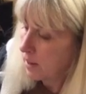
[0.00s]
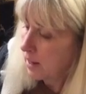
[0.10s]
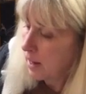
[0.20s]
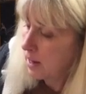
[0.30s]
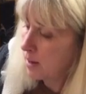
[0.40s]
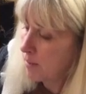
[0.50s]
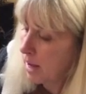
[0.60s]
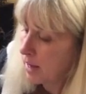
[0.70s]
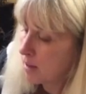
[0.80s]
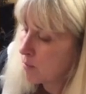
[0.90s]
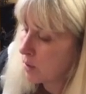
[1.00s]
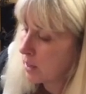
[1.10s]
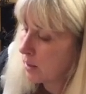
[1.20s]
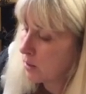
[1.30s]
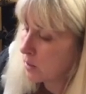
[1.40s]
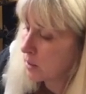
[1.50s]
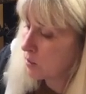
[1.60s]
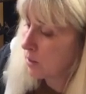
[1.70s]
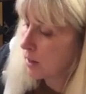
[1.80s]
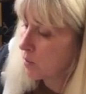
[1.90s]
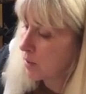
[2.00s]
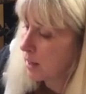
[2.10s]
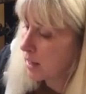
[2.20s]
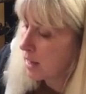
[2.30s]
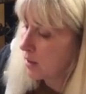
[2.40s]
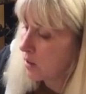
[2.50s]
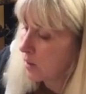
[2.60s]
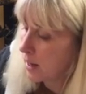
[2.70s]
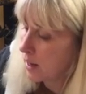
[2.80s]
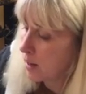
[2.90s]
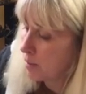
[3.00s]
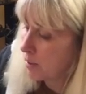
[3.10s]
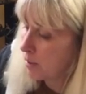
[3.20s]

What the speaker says: And I'm adding more yellow to this red. I want to yellow it up.